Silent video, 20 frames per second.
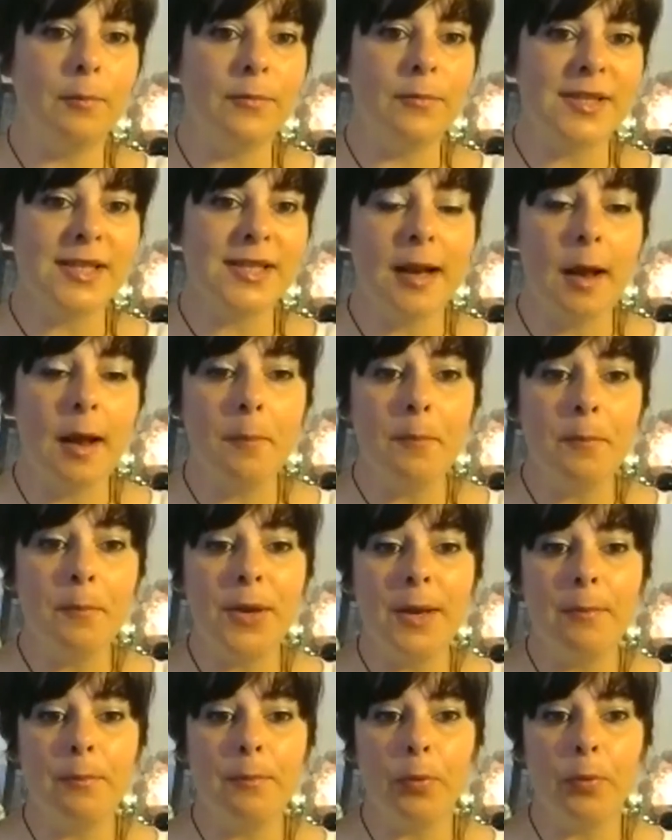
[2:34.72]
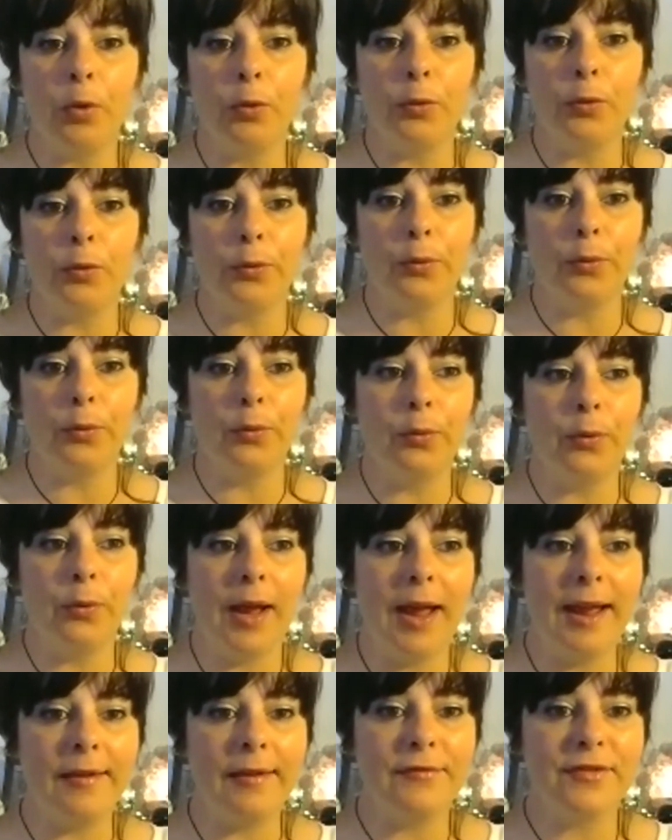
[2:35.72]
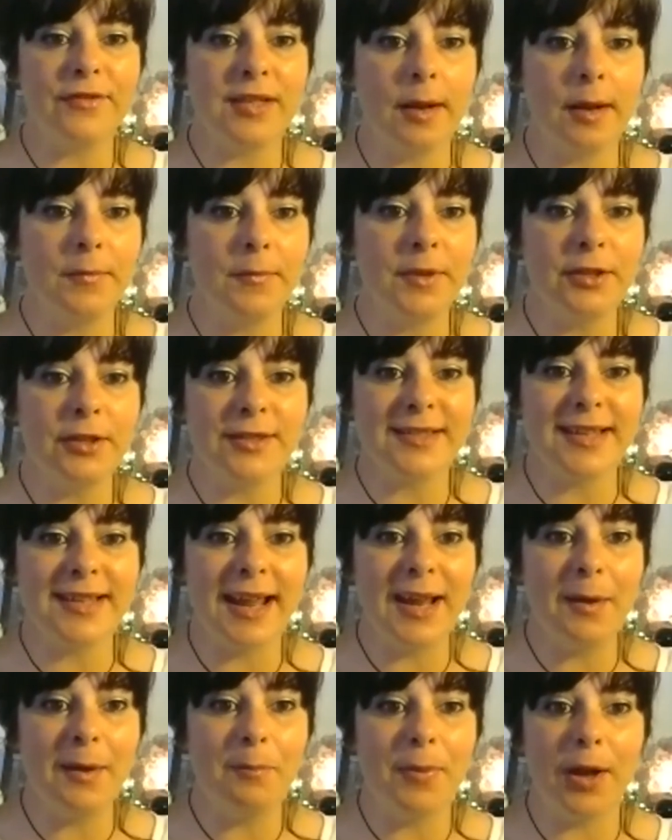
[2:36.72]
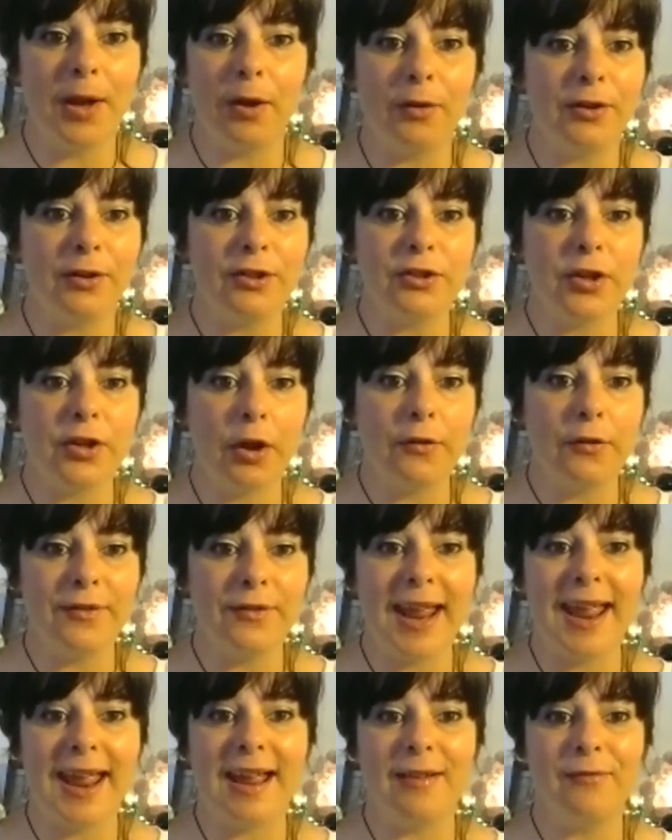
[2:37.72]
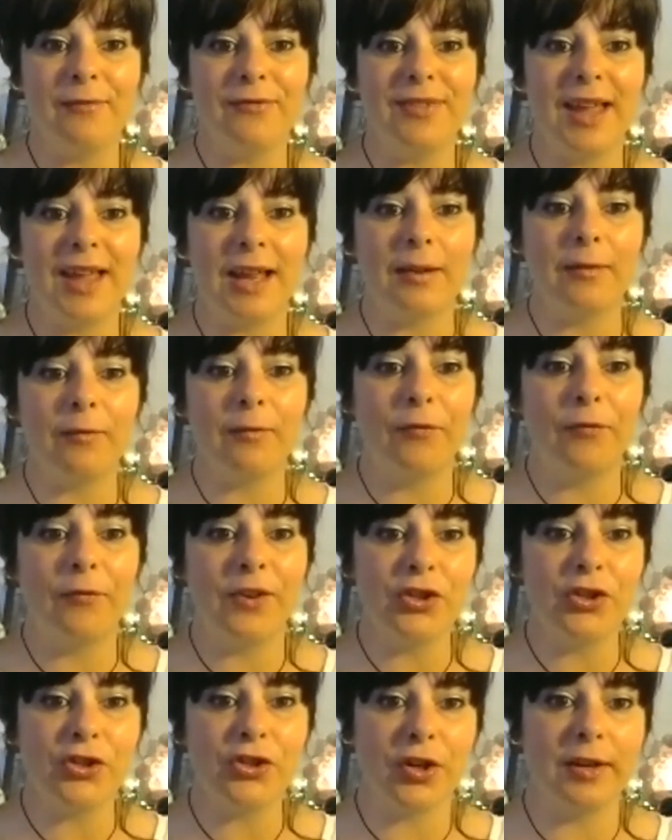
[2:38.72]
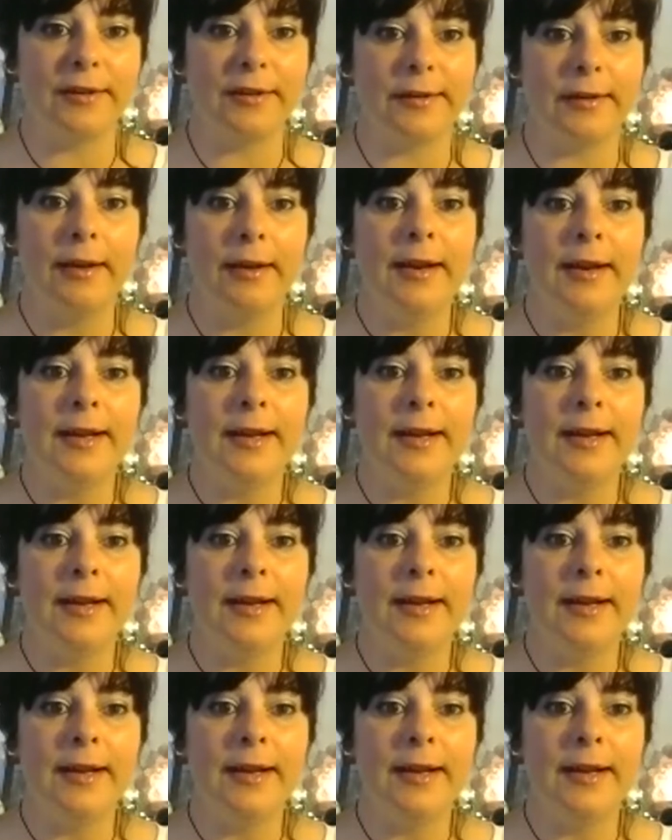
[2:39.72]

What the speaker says: some people who have something to say about it don't have that vision.